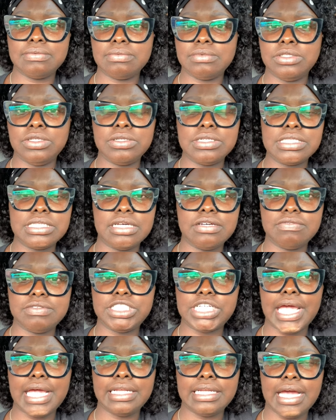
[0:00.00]
yourself
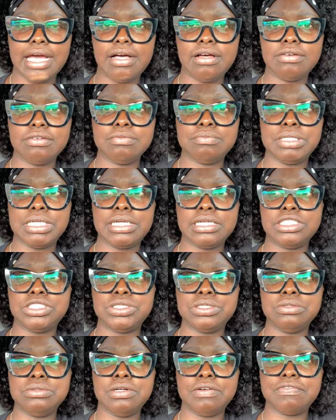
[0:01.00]
checked out because
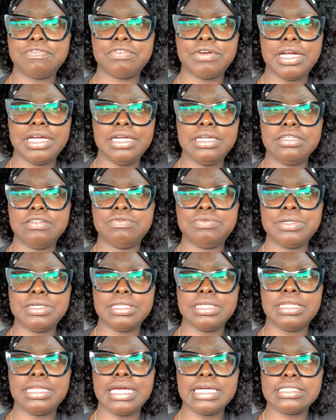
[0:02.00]
you were afraid of what
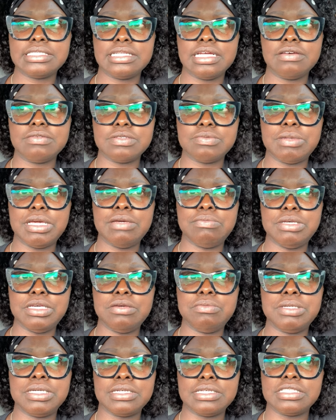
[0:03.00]
the next steps may be
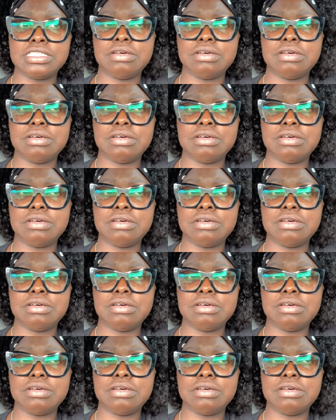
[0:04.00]
because